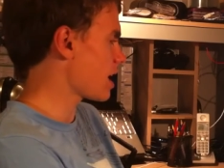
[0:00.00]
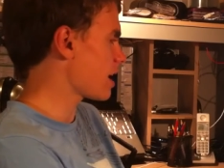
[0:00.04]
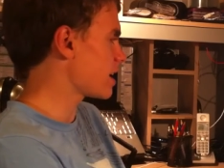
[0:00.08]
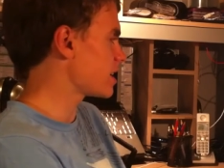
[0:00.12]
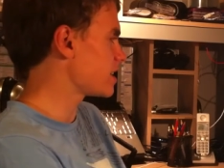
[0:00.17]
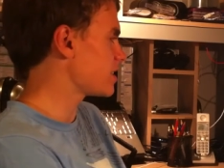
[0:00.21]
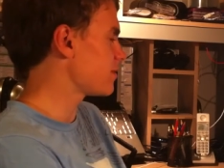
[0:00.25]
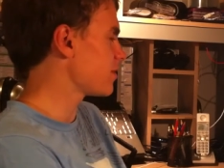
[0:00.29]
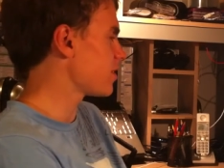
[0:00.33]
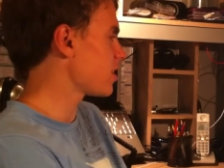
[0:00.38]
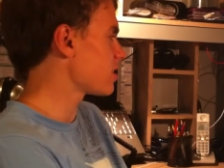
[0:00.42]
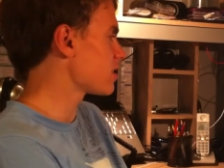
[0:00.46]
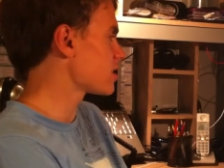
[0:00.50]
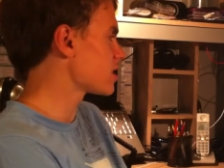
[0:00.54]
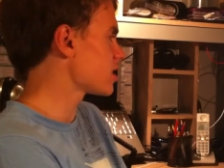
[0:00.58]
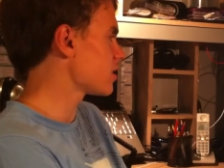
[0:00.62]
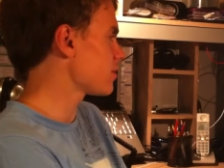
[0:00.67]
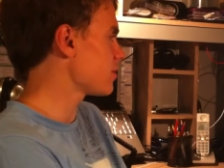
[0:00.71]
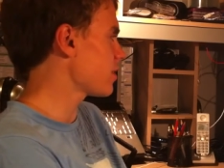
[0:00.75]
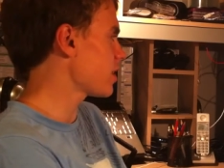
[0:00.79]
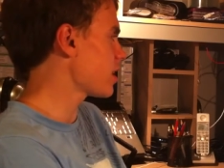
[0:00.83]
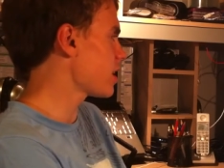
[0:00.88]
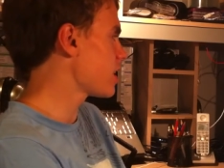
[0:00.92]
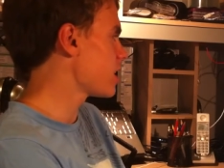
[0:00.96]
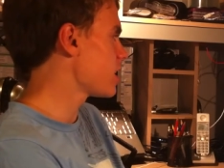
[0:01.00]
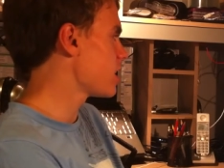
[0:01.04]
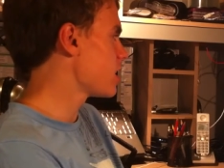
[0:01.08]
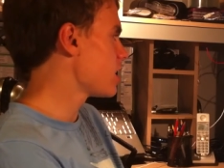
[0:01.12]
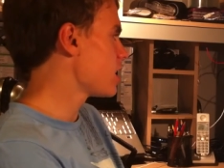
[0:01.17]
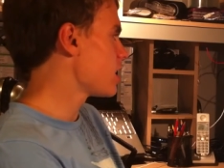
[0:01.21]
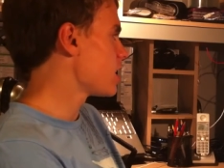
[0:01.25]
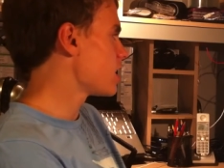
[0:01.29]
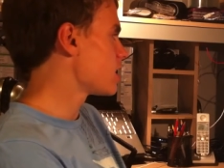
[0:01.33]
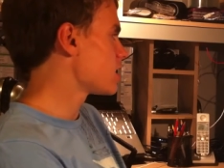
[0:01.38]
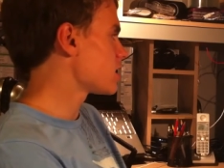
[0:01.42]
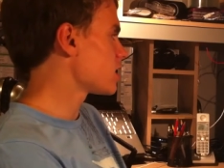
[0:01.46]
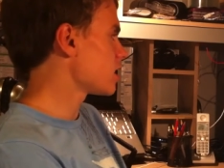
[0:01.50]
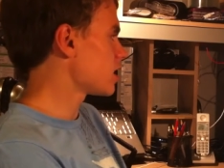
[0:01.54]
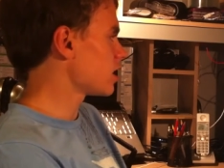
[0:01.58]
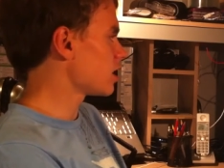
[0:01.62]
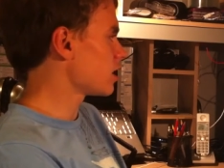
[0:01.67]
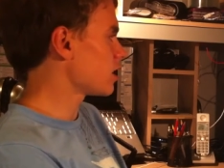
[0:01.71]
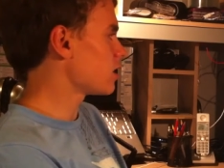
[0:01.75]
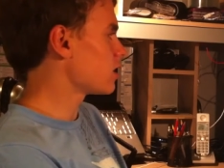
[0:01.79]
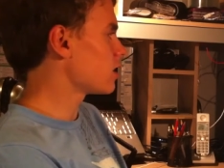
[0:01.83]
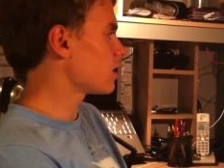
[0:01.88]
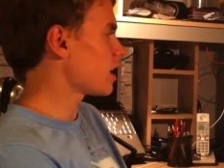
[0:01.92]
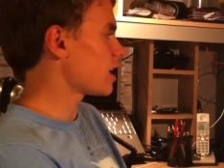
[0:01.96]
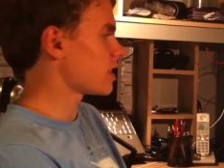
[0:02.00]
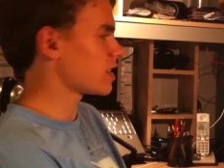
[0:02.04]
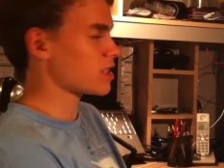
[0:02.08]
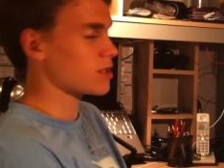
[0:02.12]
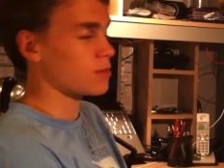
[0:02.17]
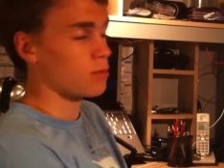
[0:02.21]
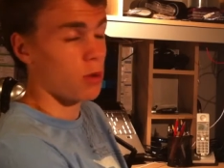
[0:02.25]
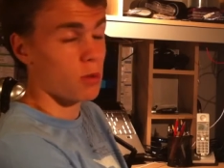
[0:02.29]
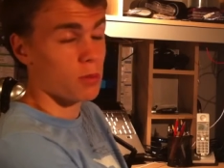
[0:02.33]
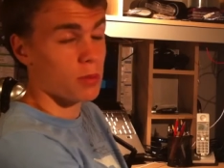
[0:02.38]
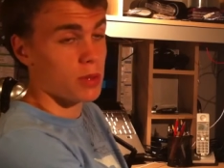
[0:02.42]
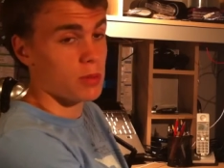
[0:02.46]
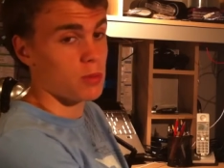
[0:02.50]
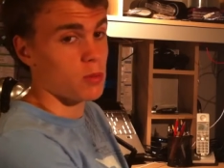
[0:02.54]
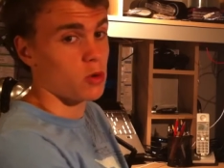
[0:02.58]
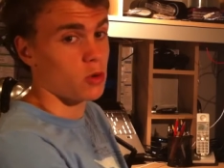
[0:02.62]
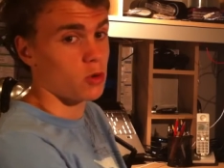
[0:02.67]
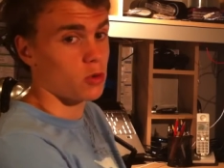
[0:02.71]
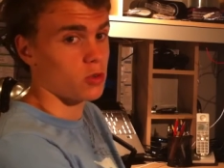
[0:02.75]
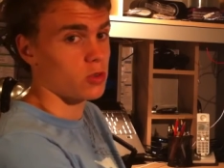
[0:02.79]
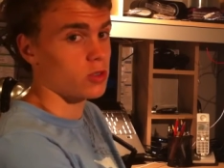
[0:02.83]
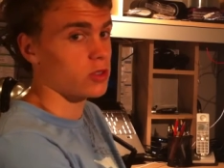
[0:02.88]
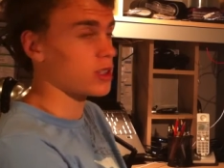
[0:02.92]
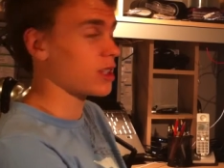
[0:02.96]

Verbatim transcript: antivirus software. So, and there's probably more